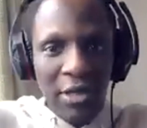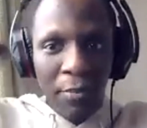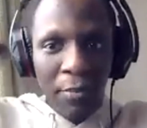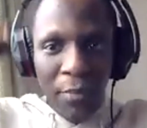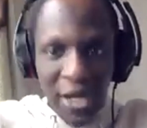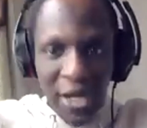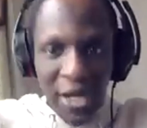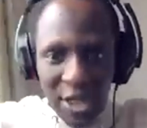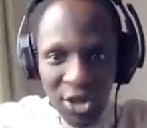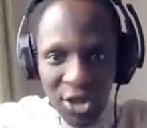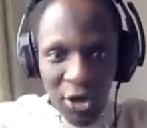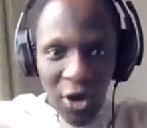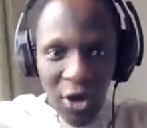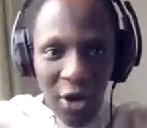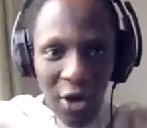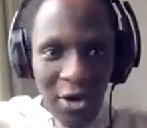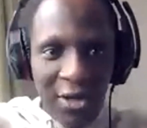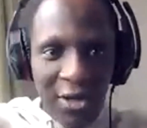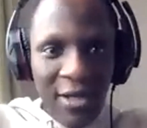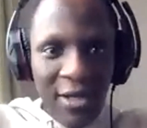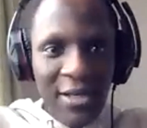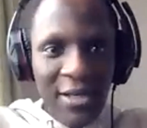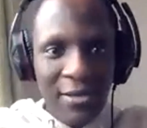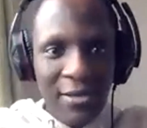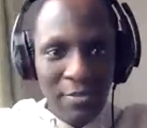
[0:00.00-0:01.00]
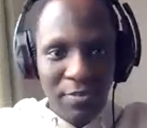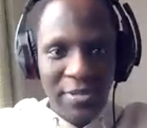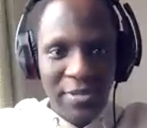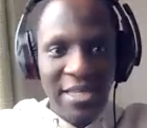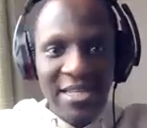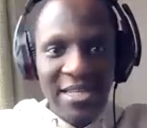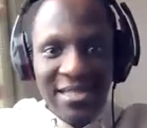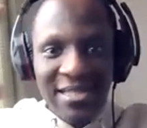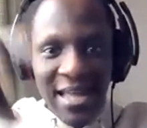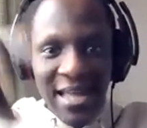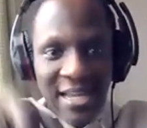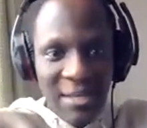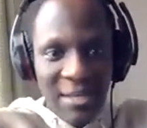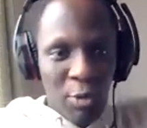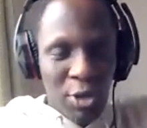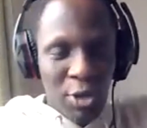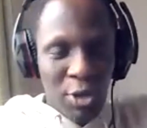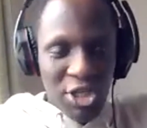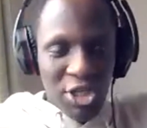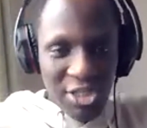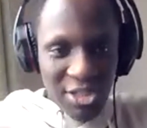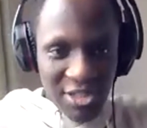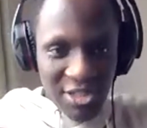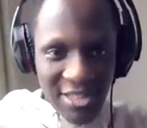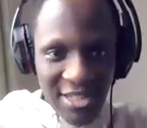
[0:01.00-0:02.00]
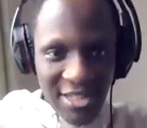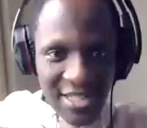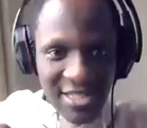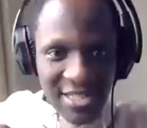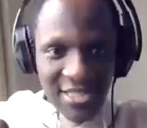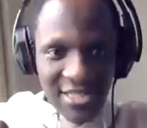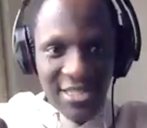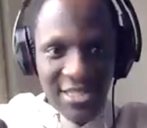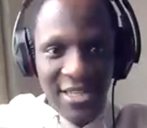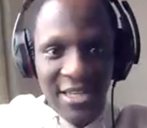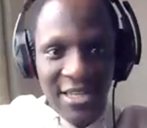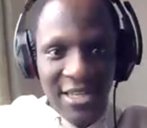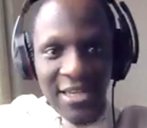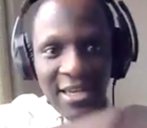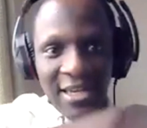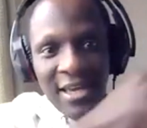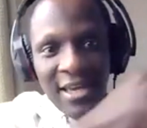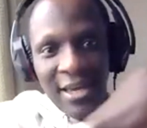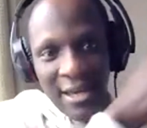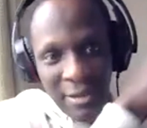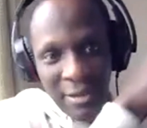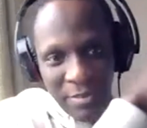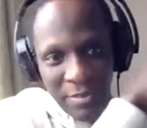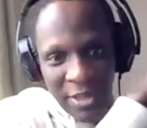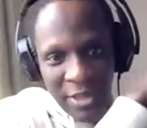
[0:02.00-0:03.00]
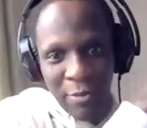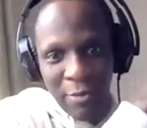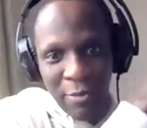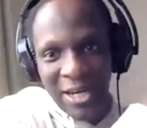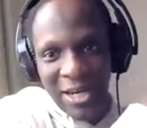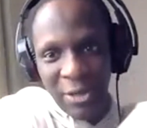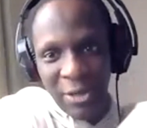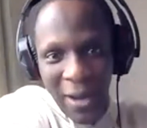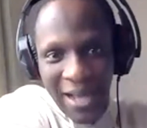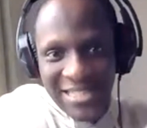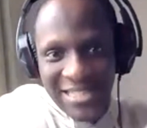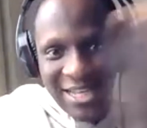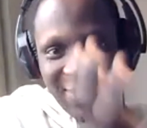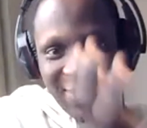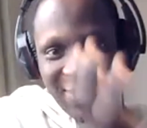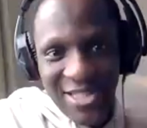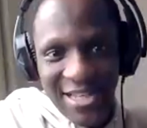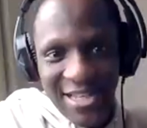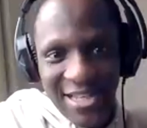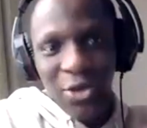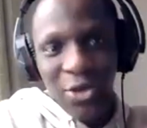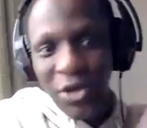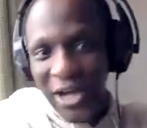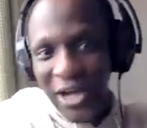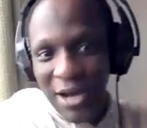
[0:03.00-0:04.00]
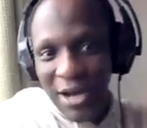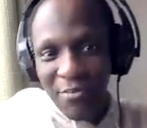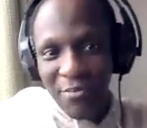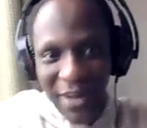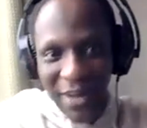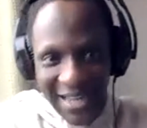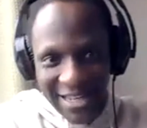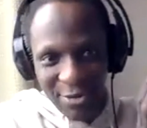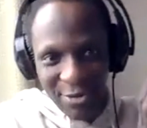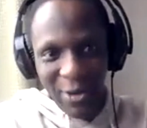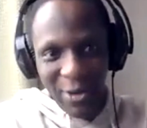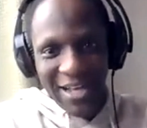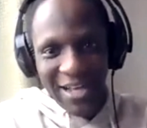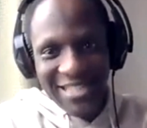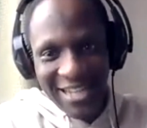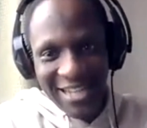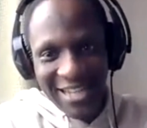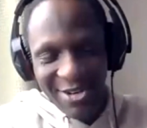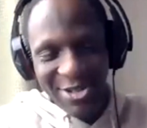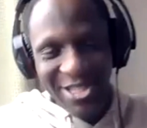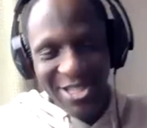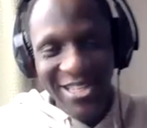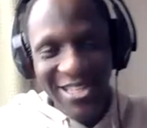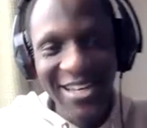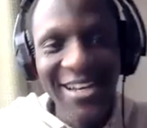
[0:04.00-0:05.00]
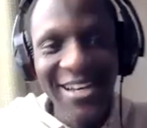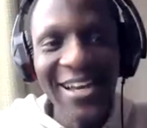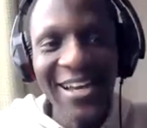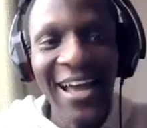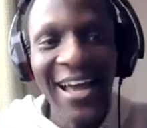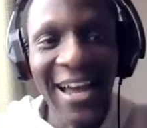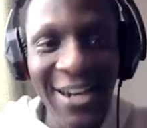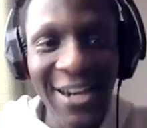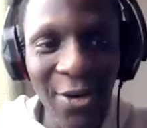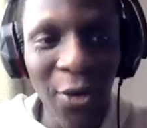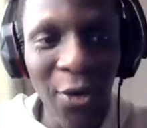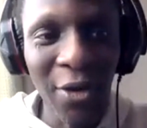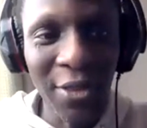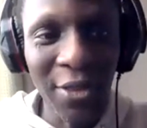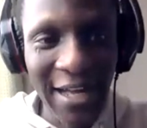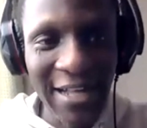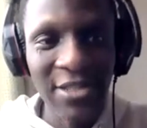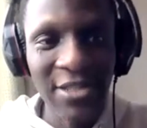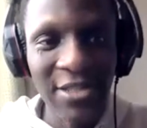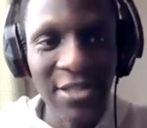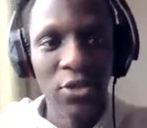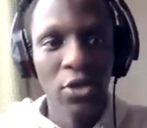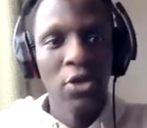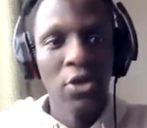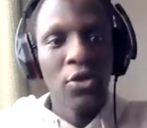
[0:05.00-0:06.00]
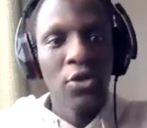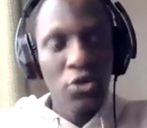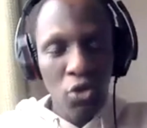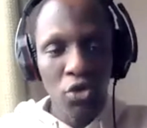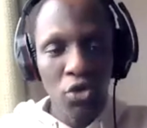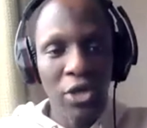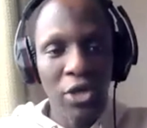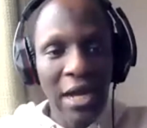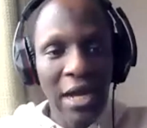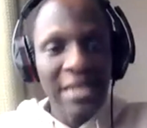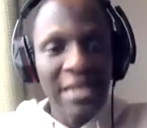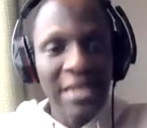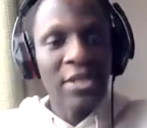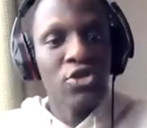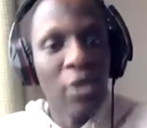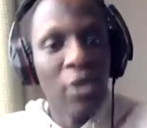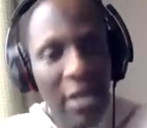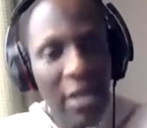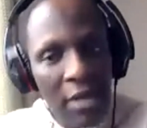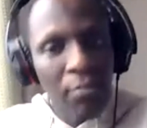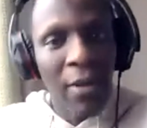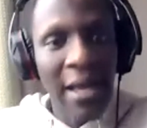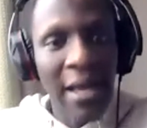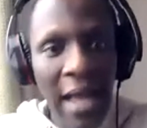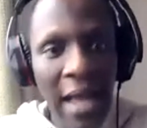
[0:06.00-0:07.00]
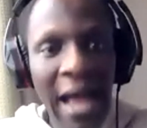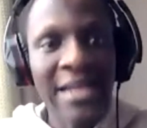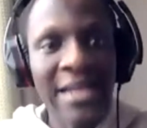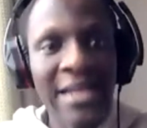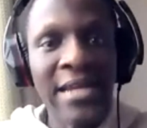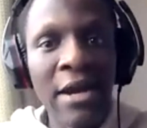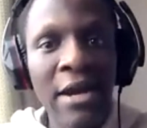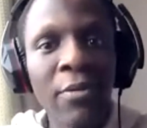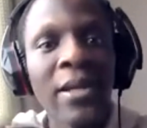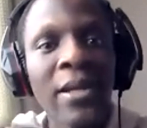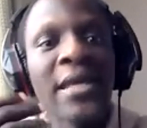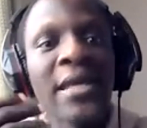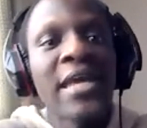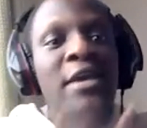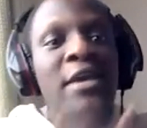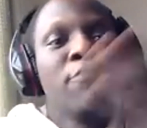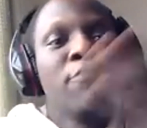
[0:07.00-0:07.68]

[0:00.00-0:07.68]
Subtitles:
major things like Washington, D.C., where the White House is, so you can buy the White House and all that. So you can literally, and they're really